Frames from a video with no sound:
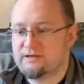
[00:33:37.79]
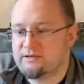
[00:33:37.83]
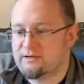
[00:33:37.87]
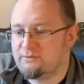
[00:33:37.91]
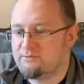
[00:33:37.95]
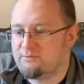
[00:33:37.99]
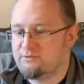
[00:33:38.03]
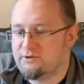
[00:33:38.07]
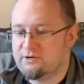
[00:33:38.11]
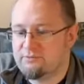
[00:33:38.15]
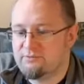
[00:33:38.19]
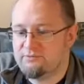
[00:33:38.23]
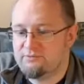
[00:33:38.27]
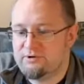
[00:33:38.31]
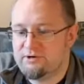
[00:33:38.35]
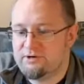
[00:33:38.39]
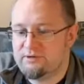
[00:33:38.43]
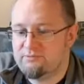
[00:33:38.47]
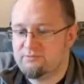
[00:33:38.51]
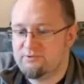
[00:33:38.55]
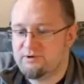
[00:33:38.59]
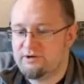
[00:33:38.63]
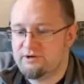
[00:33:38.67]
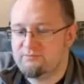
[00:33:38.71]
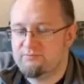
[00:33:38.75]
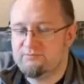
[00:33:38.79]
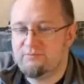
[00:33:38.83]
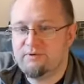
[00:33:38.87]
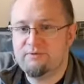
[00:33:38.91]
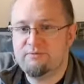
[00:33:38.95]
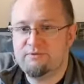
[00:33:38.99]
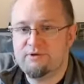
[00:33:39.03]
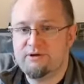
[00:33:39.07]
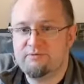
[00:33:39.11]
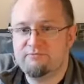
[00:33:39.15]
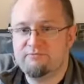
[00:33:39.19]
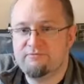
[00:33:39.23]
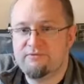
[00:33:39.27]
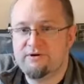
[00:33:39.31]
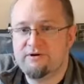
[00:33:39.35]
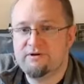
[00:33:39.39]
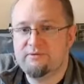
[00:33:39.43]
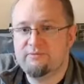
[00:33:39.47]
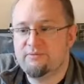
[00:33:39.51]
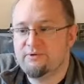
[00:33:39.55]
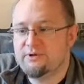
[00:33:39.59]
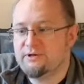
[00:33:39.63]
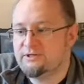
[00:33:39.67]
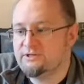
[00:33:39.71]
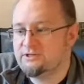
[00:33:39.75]
I'm very
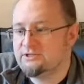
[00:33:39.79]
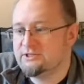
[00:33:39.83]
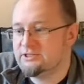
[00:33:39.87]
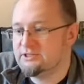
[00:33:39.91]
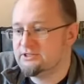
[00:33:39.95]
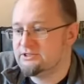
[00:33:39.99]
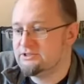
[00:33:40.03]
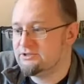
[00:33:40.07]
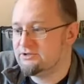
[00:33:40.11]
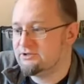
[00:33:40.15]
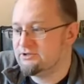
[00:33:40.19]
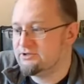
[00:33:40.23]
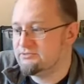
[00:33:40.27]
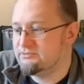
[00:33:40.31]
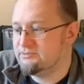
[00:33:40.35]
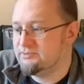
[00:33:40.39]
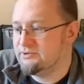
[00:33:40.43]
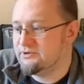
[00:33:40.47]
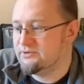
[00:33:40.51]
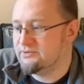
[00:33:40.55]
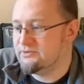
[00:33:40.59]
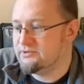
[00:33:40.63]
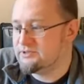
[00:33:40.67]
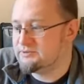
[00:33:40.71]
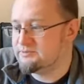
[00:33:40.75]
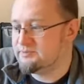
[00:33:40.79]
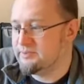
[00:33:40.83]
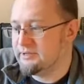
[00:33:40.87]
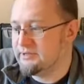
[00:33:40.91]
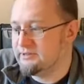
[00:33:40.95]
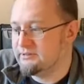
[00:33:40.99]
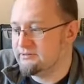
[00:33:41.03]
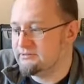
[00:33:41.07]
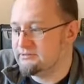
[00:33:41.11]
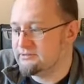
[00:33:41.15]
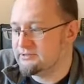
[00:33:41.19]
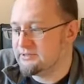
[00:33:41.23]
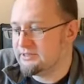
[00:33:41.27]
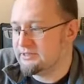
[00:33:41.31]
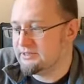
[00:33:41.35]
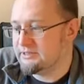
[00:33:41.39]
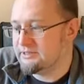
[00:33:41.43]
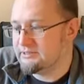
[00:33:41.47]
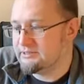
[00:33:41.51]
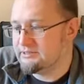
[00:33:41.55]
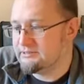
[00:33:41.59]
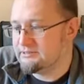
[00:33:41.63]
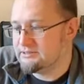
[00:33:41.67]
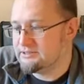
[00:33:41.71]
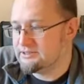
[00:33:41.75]
much enjoyed doing this build,
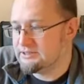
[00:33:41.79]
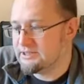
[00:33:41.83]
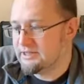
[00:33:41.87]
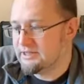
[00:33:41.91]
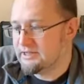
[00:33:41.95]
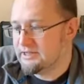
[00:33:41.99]
and